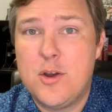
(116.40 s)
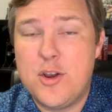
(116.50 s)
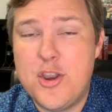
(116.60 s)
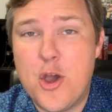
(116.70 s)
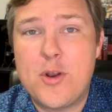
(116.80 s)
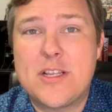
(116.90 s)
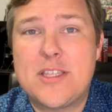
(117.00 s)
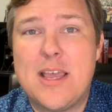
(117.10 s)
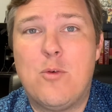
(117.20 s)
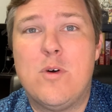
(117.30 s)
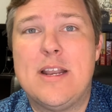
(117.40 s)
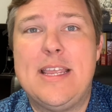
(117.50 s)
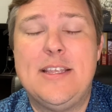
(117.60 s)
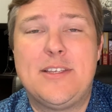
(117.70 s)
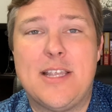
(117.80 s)
Notice that what
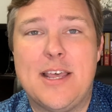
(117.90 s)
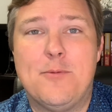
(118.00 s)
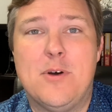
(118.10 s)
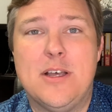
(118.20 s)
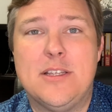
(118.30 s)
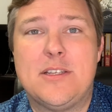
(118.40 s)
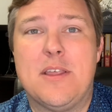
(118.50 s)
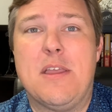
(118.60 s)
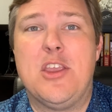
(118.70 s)
he said was